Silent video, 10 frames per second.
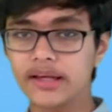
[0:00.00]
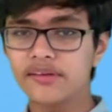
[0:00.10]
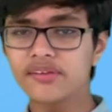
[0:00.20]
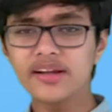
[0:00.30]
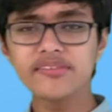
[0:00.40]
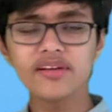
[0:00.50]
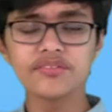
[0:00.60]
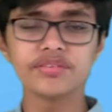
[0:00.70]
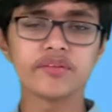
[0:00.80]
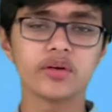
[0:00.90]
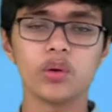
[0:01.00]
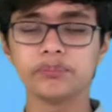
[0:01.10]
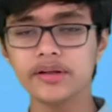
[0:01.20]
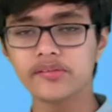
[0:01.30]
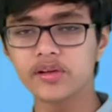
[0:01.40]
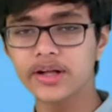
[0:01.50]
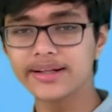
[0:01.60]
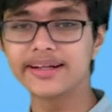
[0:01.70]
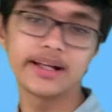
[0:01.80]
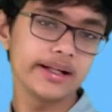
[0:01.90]
So let's start from the top. Let's look at
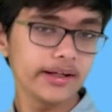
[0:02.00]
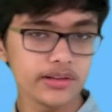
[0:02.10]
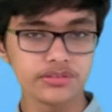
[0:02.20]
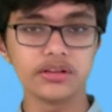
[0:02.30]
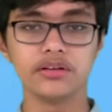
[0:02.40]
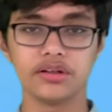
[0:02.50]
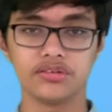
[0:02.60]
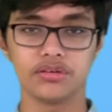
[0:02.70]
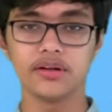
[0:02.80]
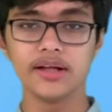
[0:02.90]
the Canadian Shield region.